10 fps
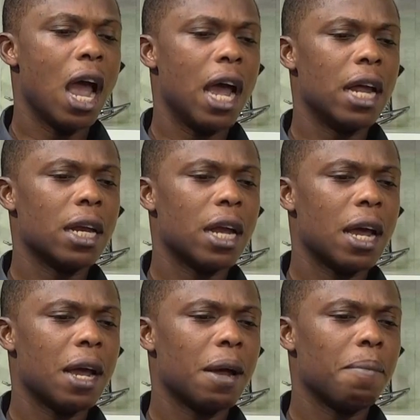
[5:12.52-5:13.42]

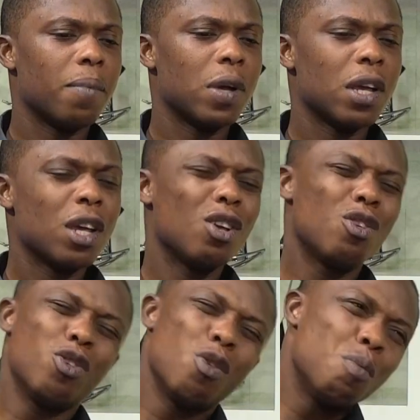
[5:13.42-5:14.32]
And
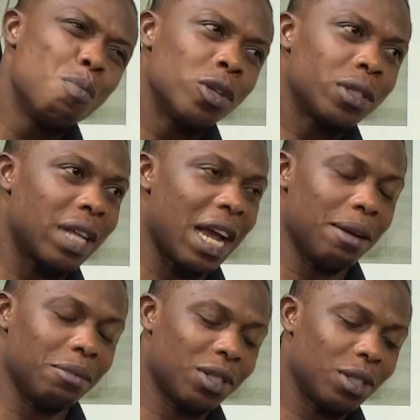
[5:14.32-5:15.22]
most
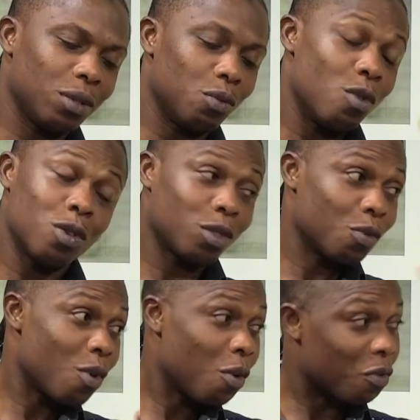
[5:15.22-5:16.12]
times, what
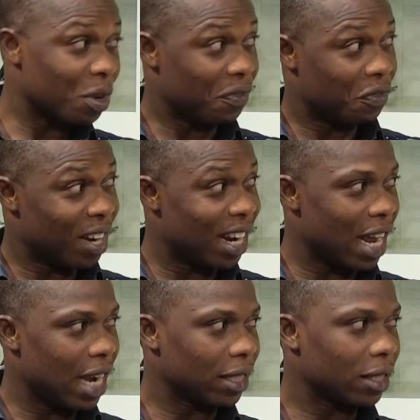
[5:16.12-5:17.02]
we've
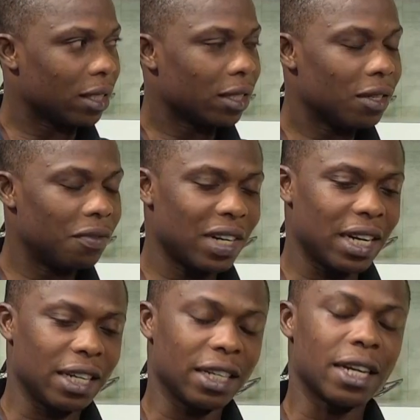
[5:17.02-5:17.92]
realized is over
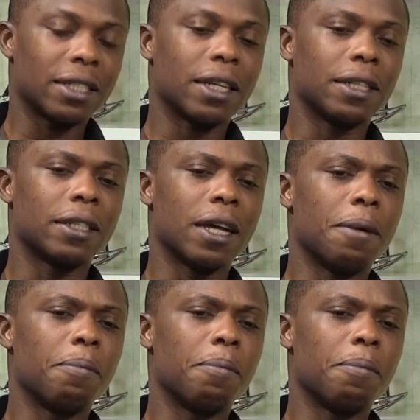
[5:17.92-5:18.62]
the years is,